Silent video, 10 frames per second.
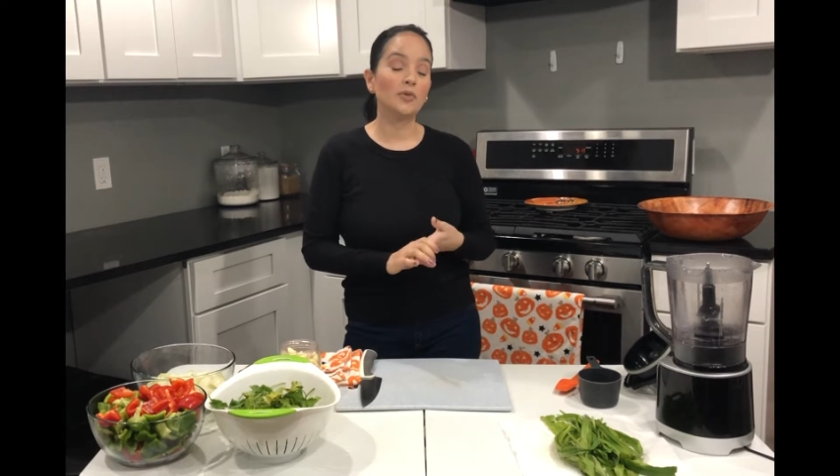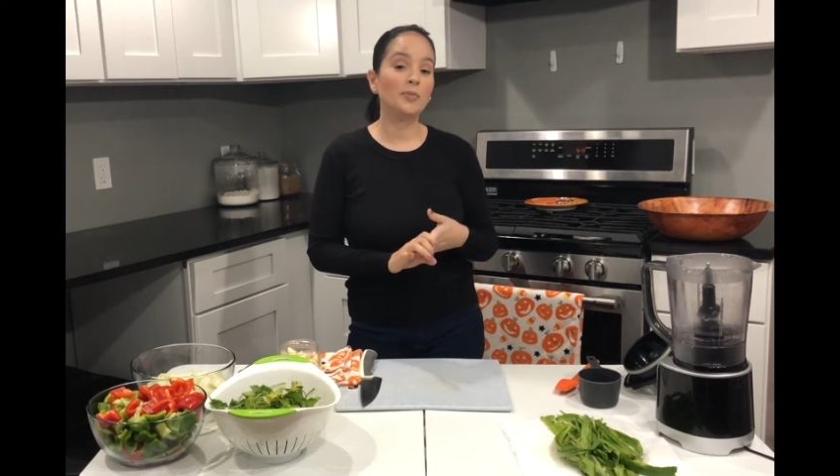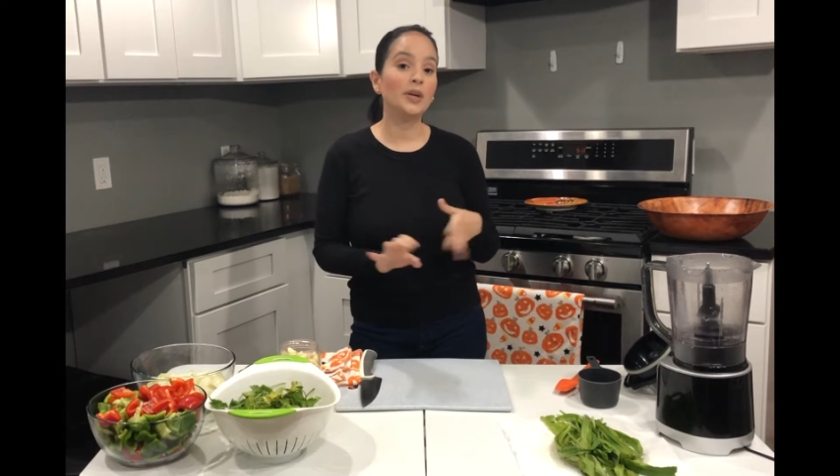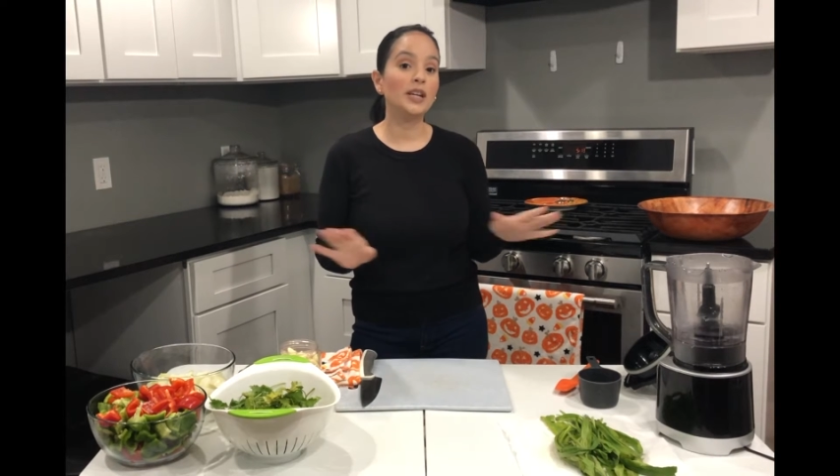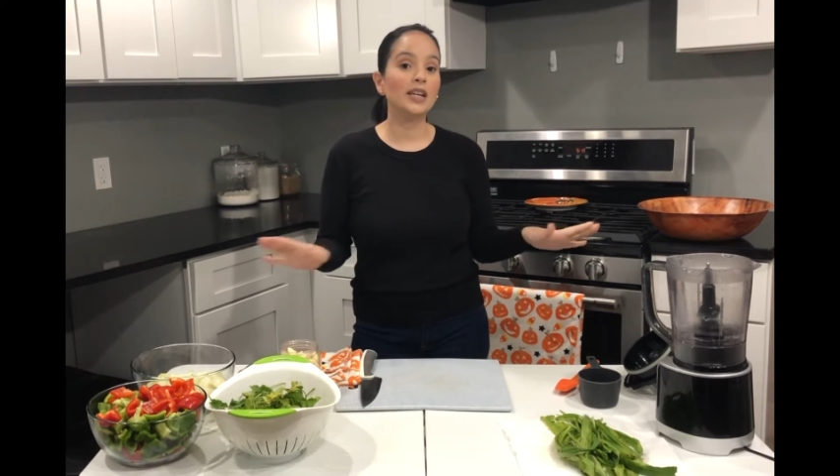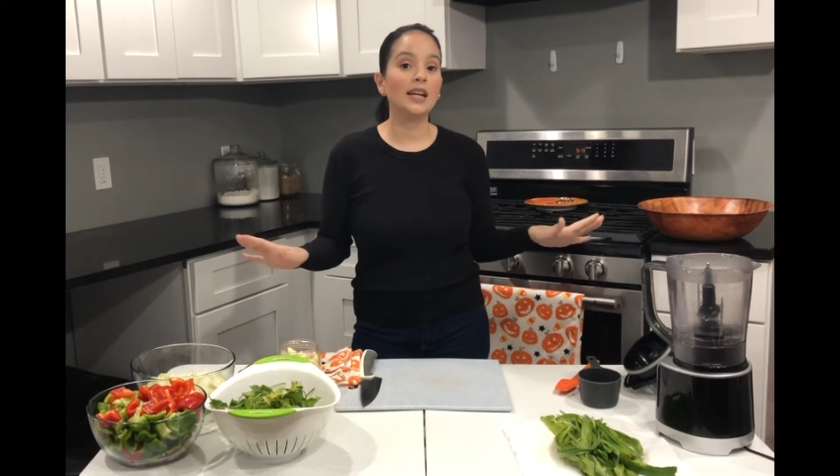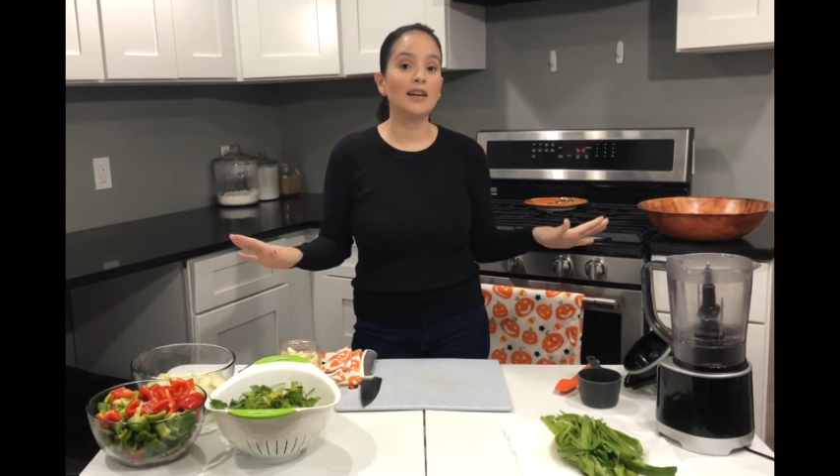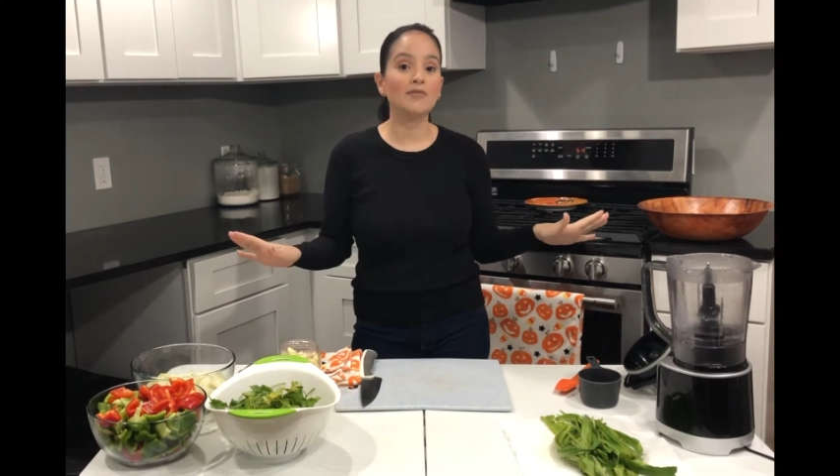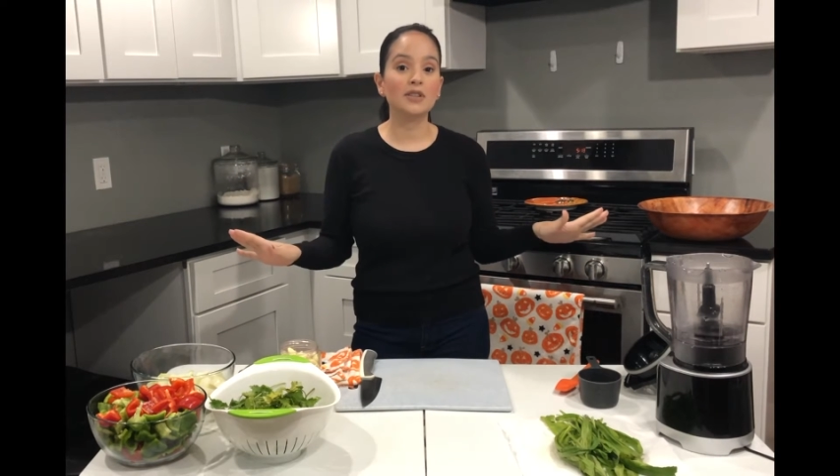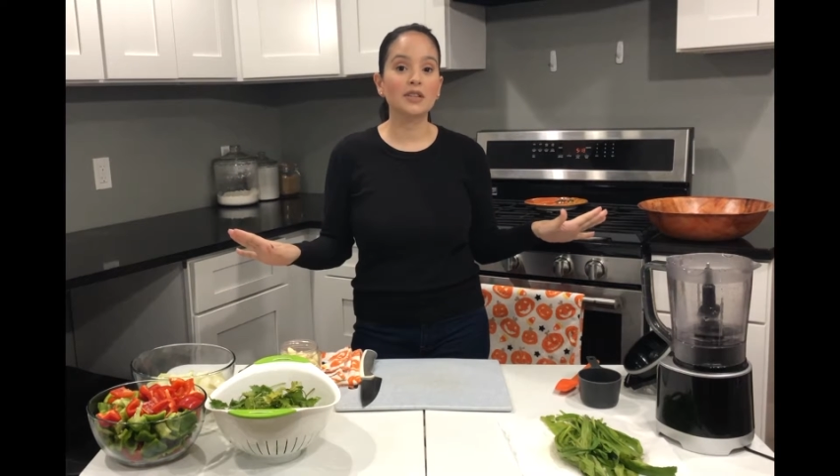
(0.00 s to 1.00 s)
We put it in
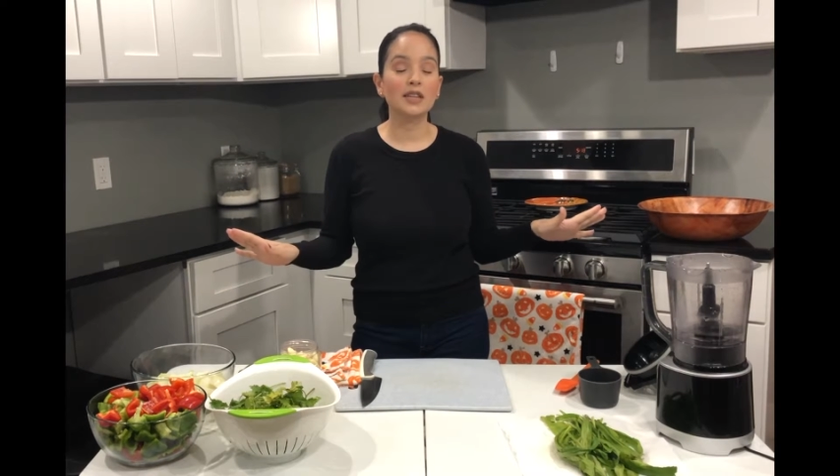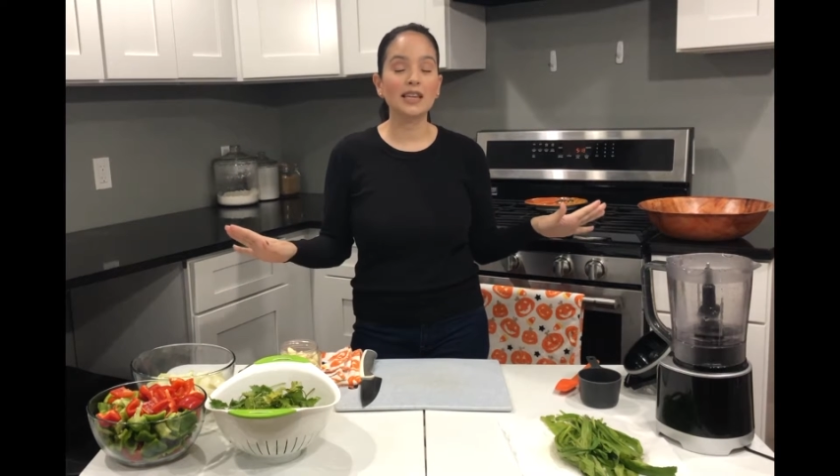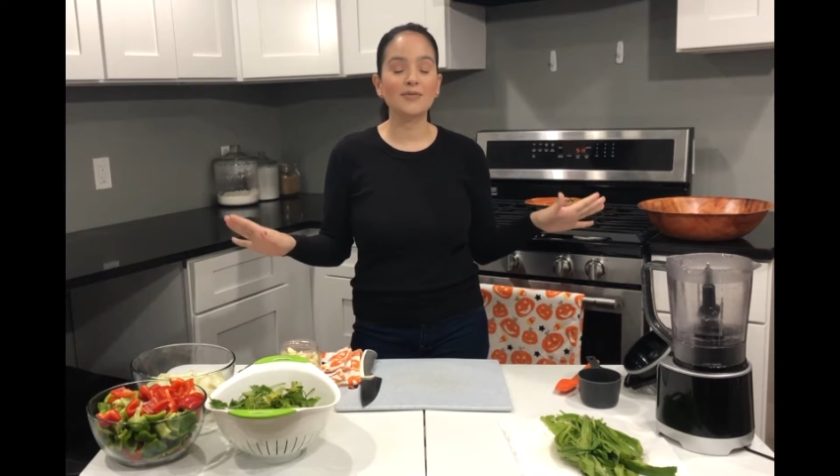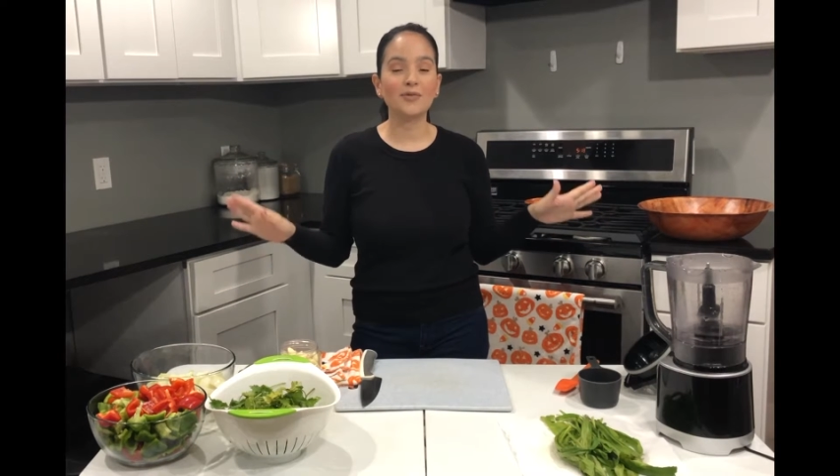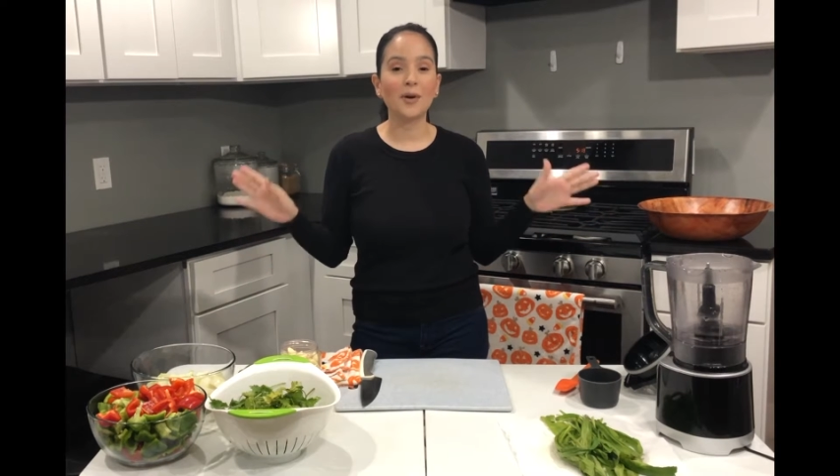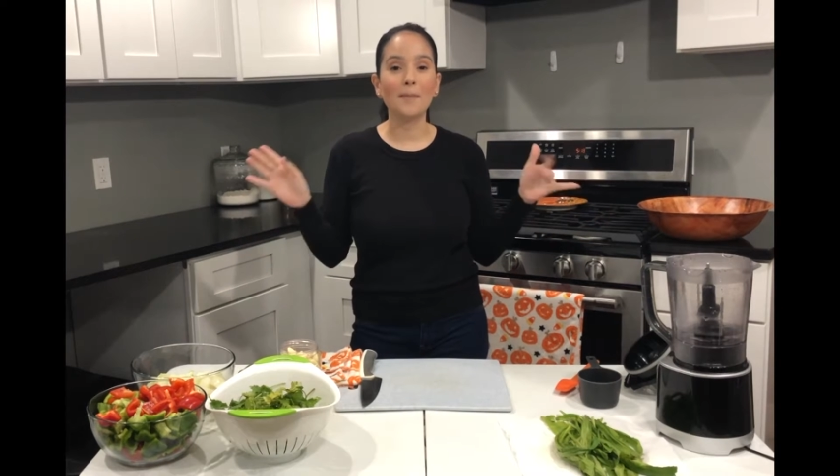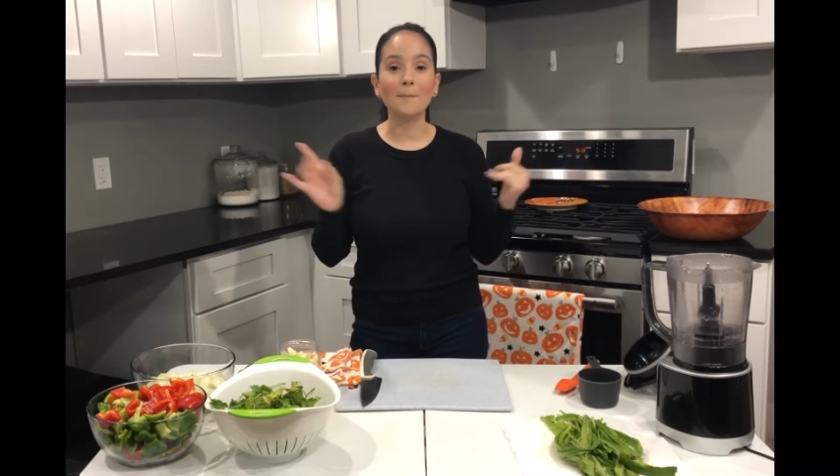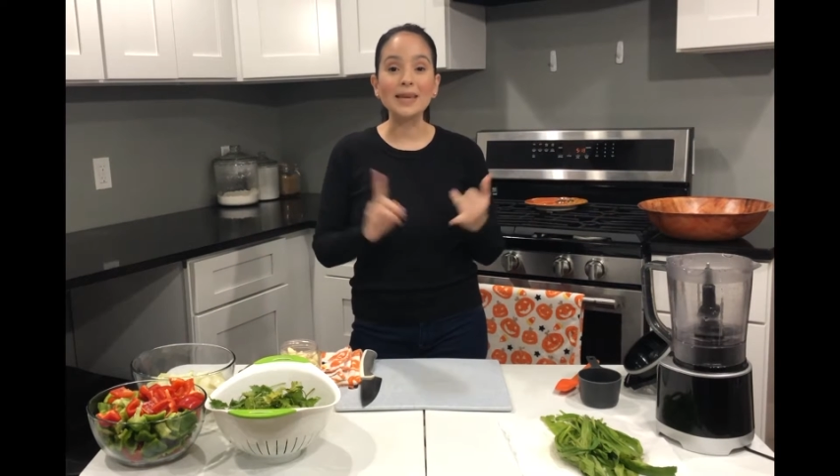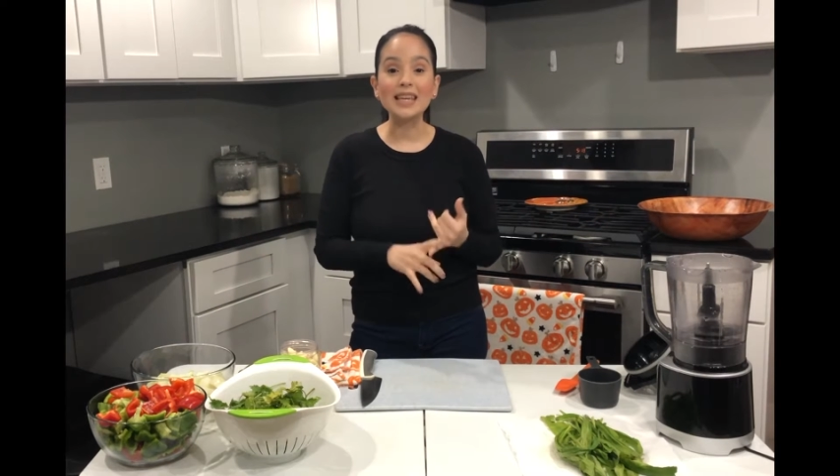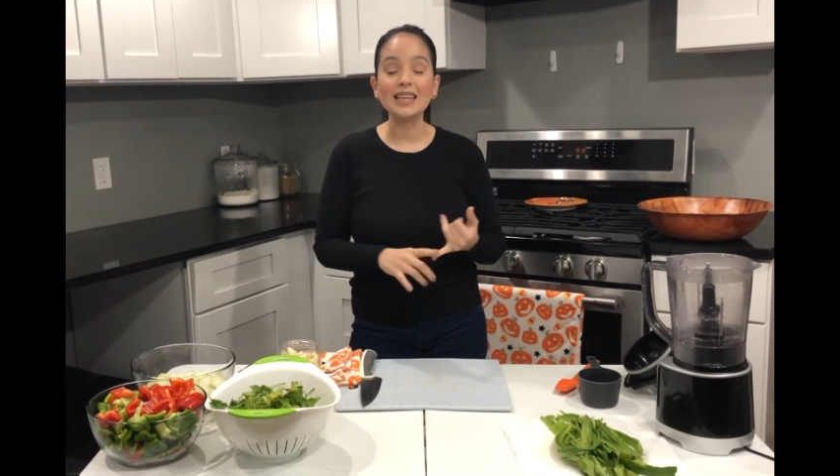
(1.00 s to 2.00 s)
everything from
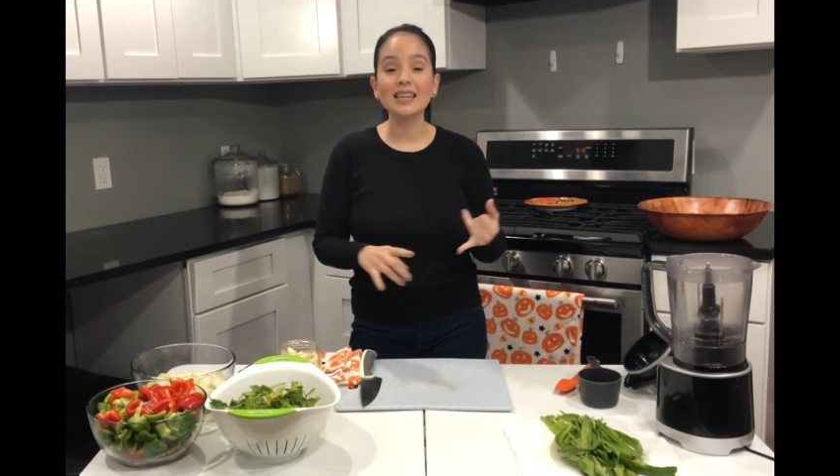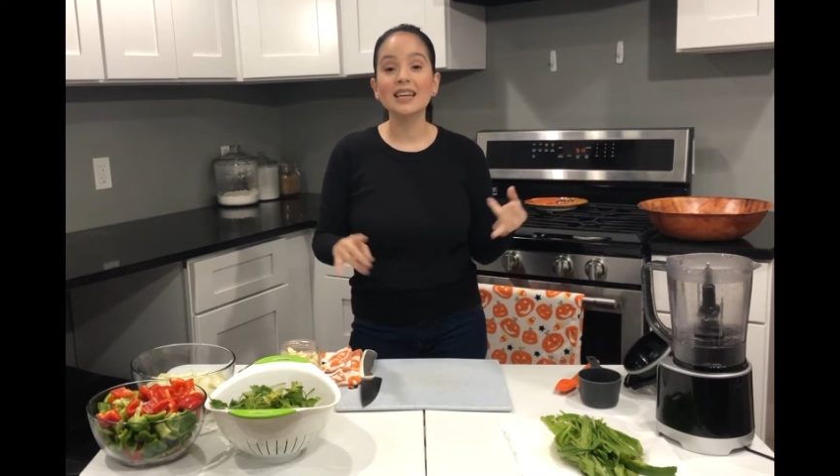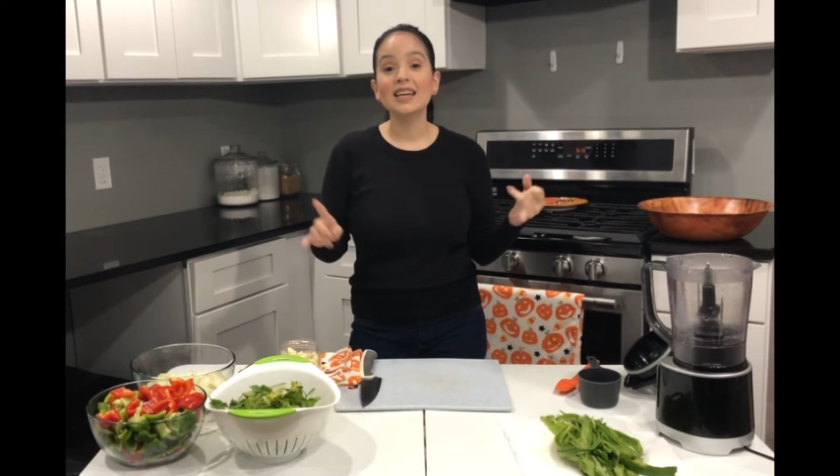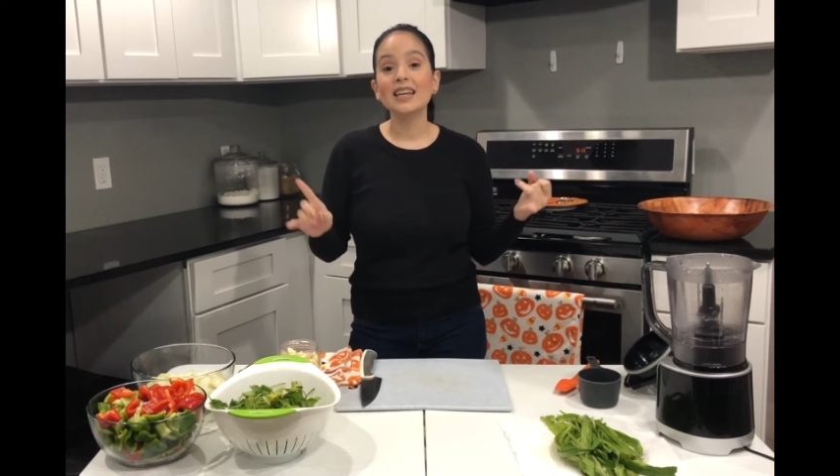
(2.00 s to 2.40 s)
meat